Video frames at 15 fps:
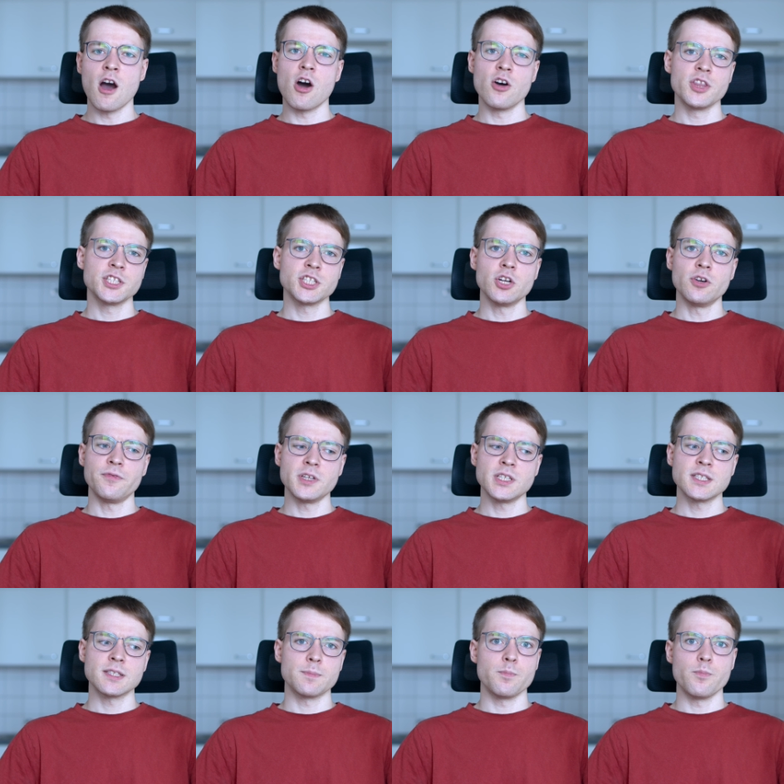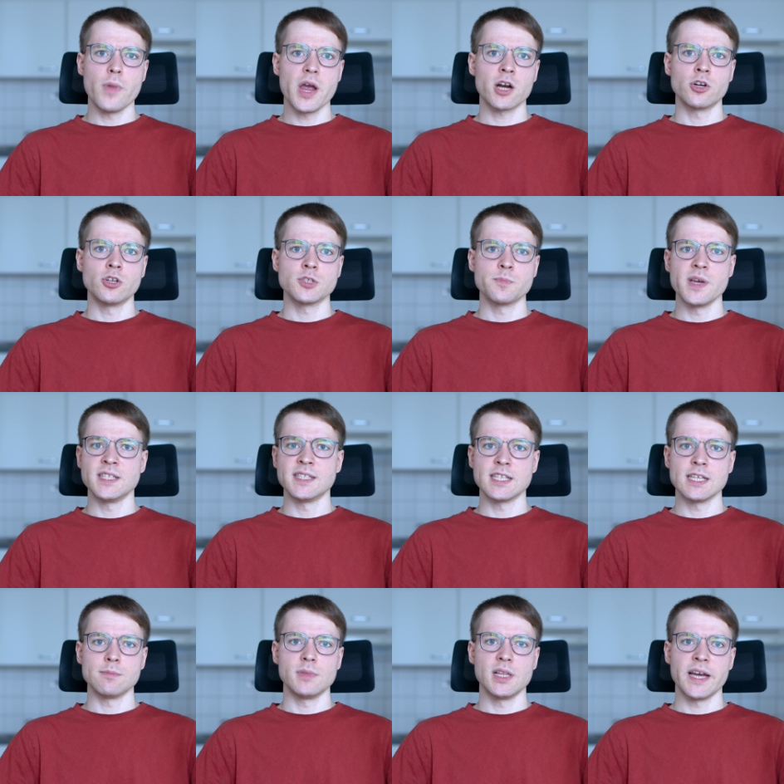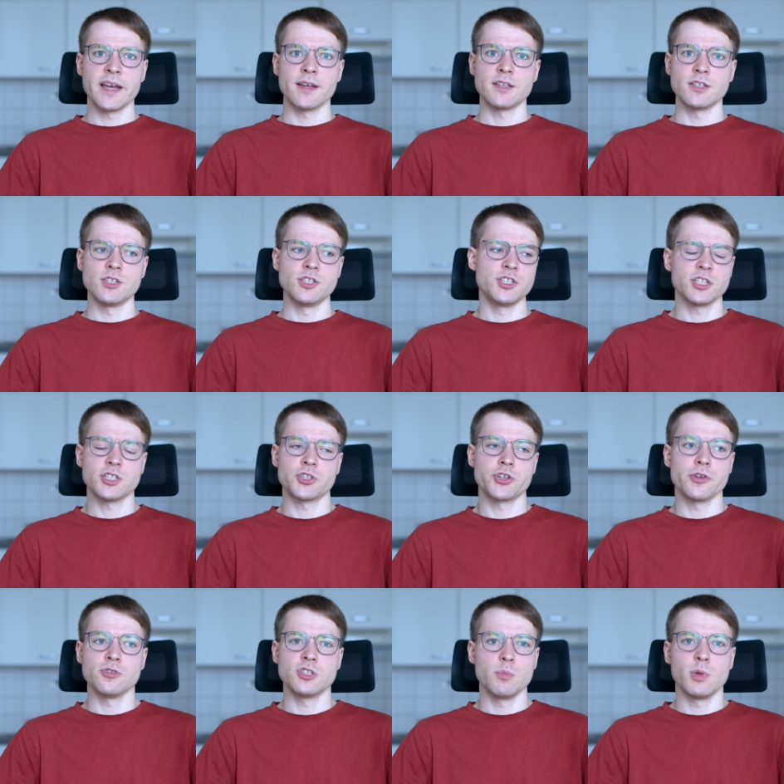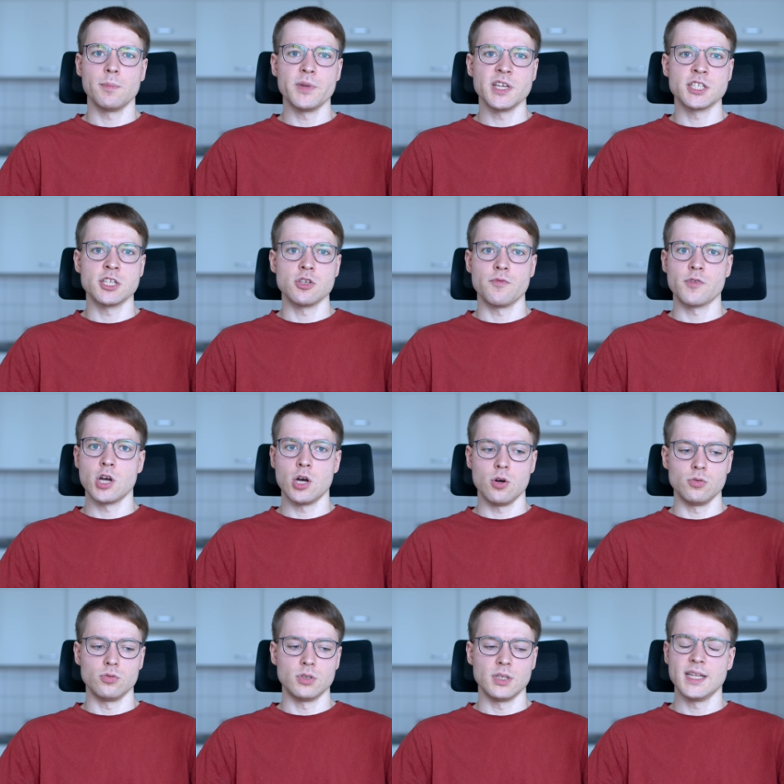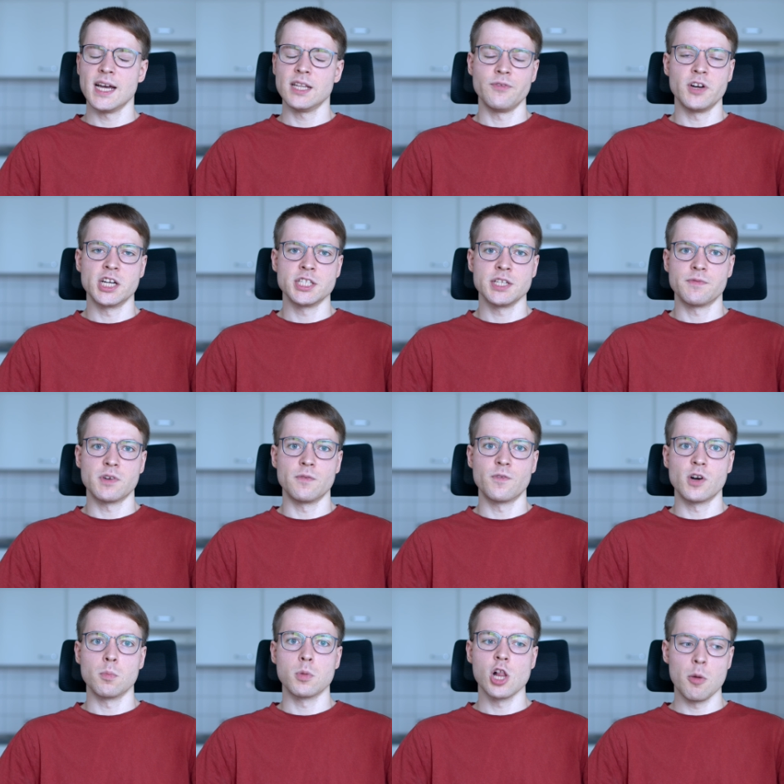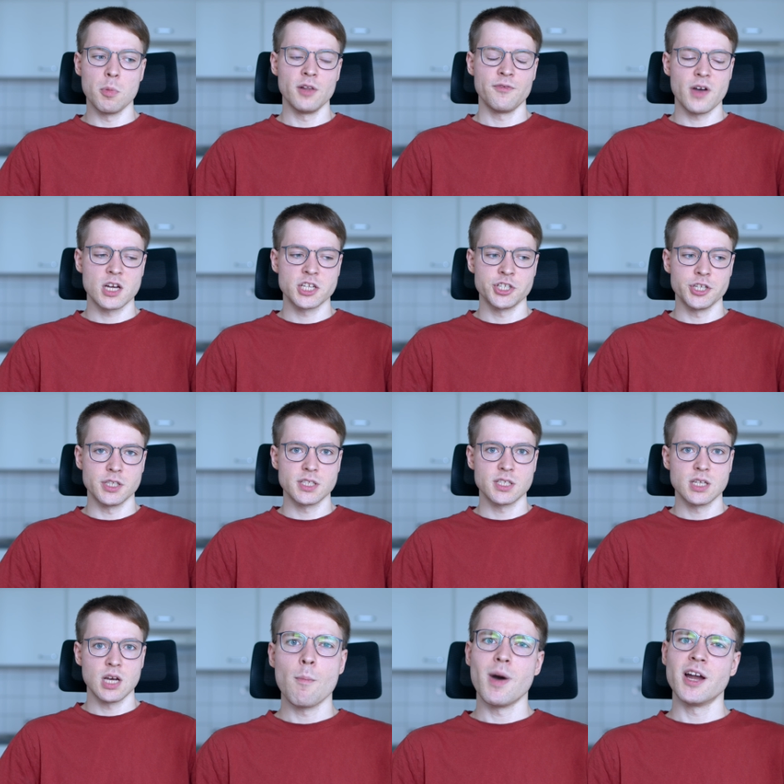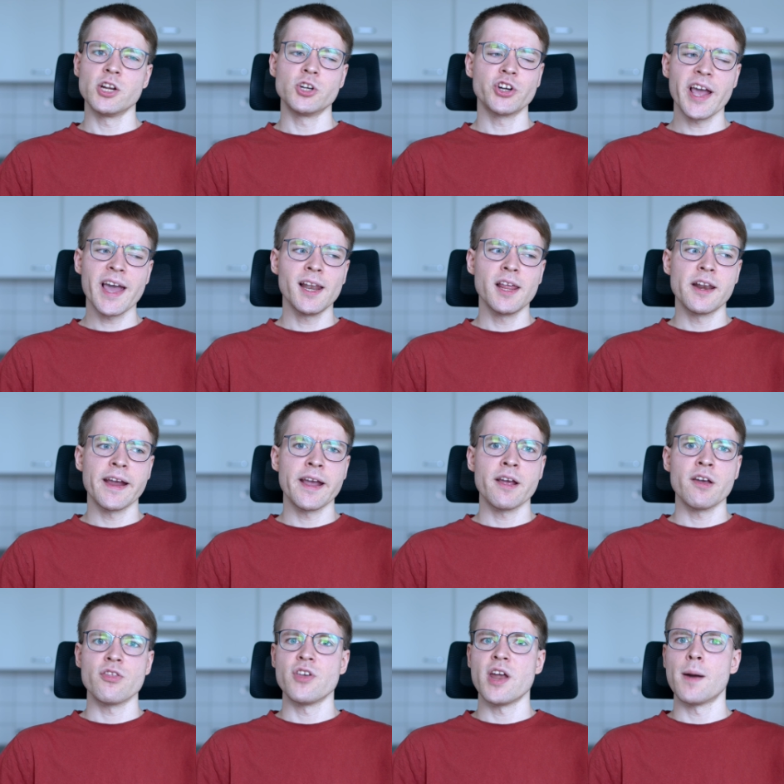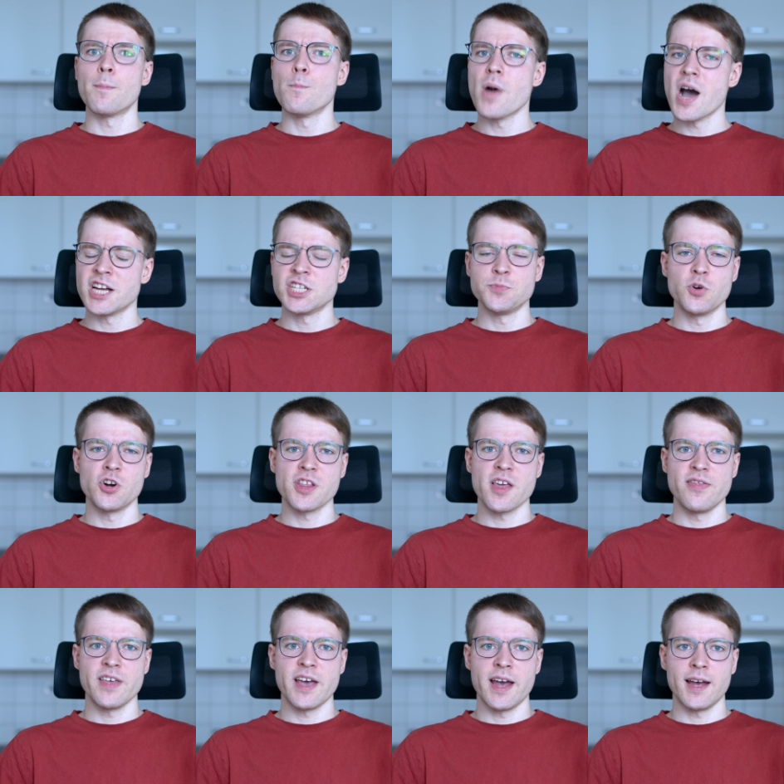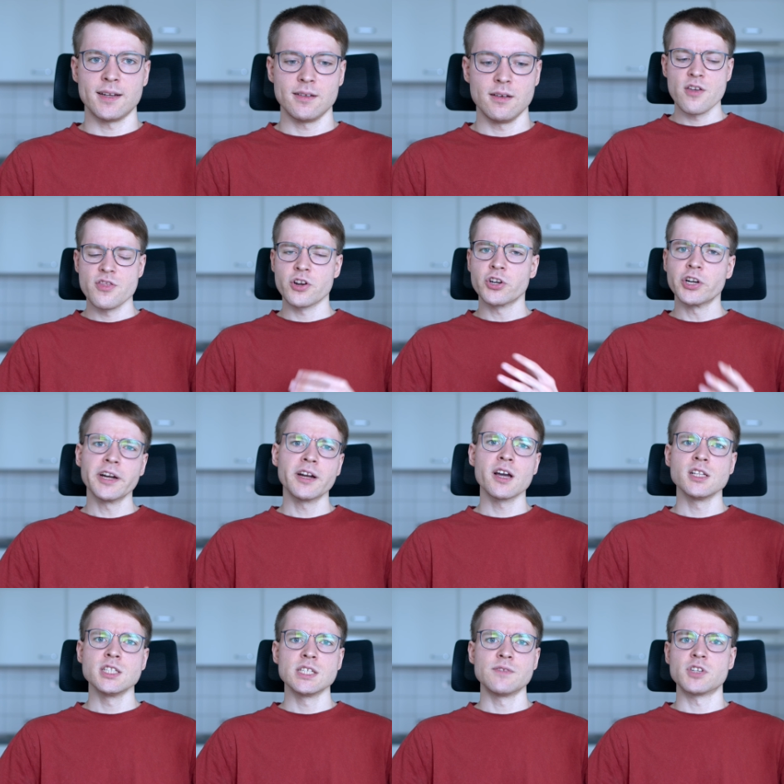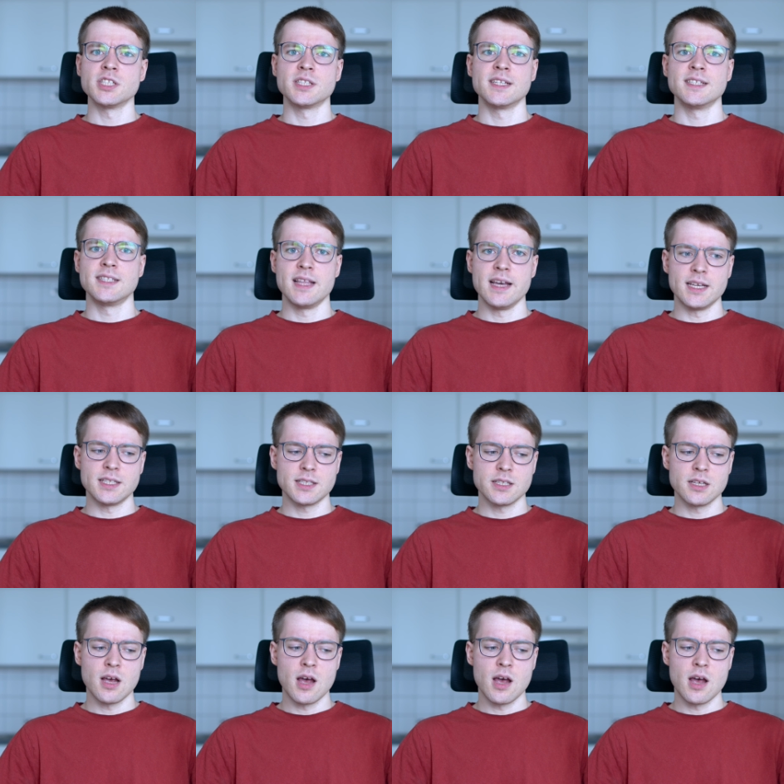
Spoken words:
On the surface, macros may seem like just reusable pieces of code, not very different from global functions. But in reality, they're much more than that. The critical difference is this.